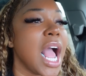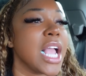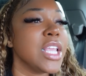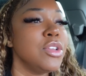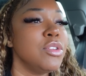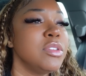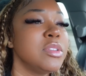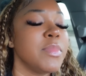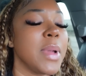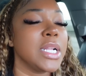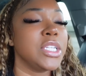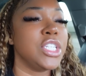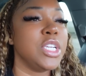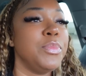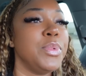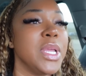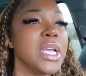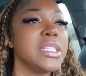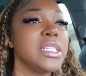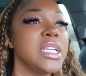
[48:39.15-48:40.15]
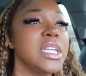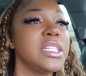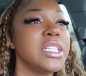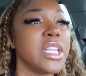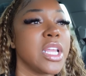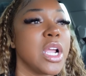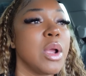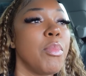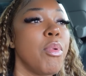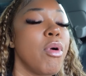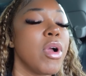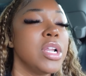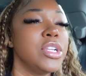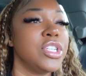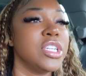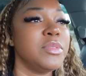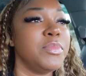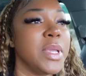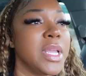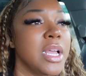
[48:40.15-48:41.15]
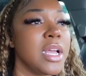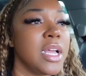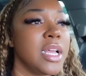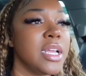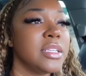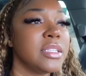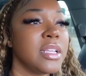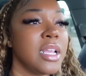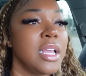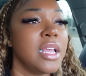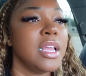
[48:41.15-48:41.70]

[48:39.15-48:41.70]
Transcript: use my GPS to get to the airport just because